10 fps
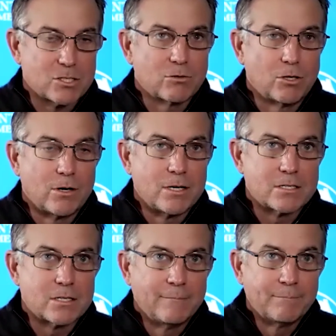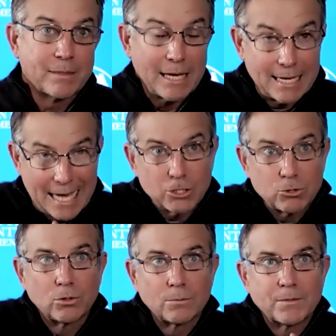So there is an
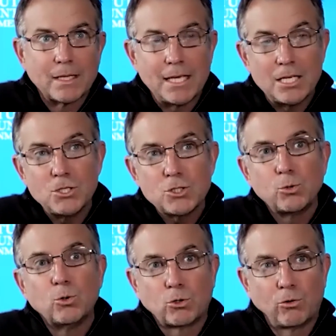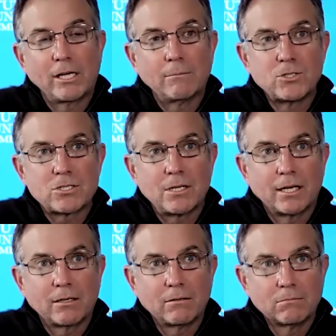actual in-school curriculum, just
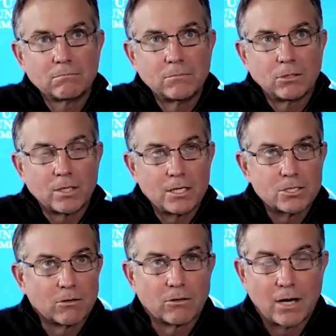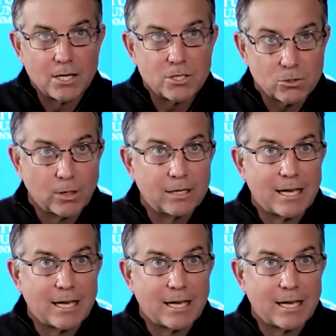like, kids go to their high school, right?